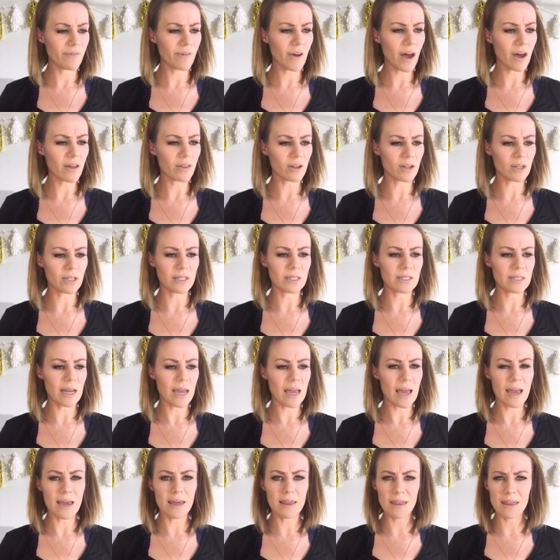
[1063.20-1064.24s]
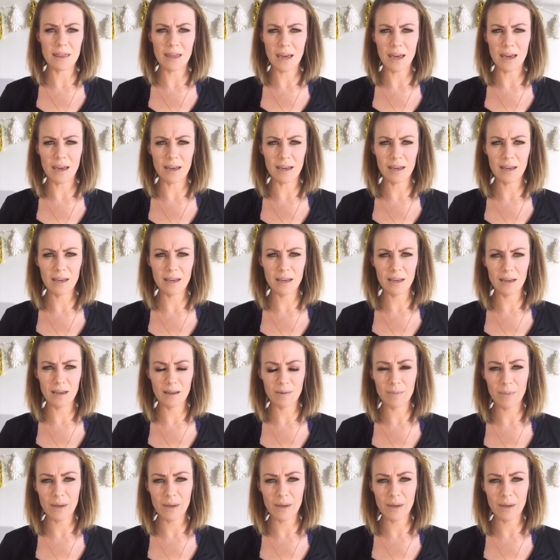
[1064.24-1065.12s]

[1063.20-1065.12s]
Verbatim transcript: Father's Day, I think,